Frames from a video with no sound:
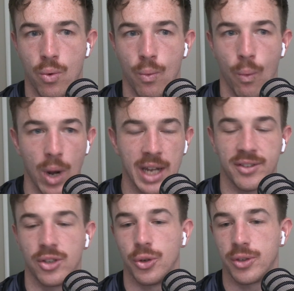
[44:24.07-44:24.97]
willing to
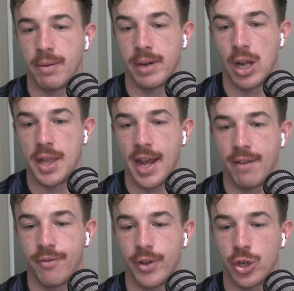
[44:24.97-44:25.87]
do something like that
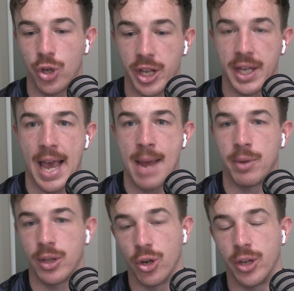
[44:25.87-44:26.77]
for the good of the game and the
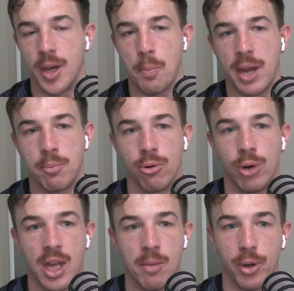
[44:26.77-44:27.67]
good of their people,
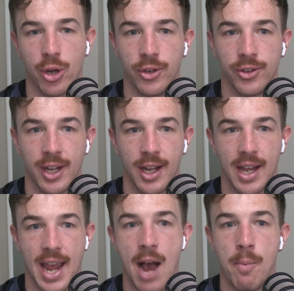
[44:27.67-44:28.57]
because
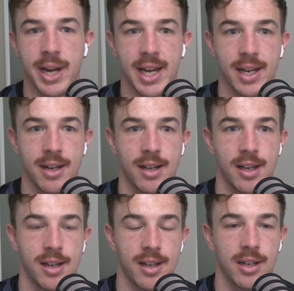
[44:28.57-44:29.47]
how many,
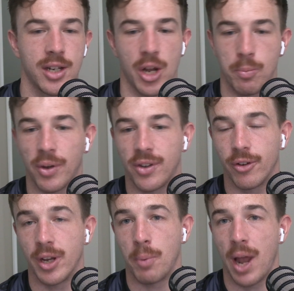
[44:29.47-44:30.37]

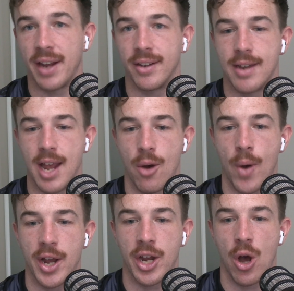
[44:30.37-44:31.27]
Pacifica players now are
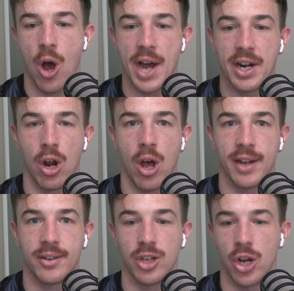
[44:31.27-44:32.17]
going to
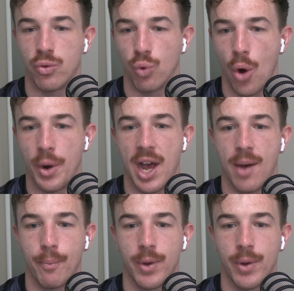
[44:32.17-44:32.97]
idolise, growing up,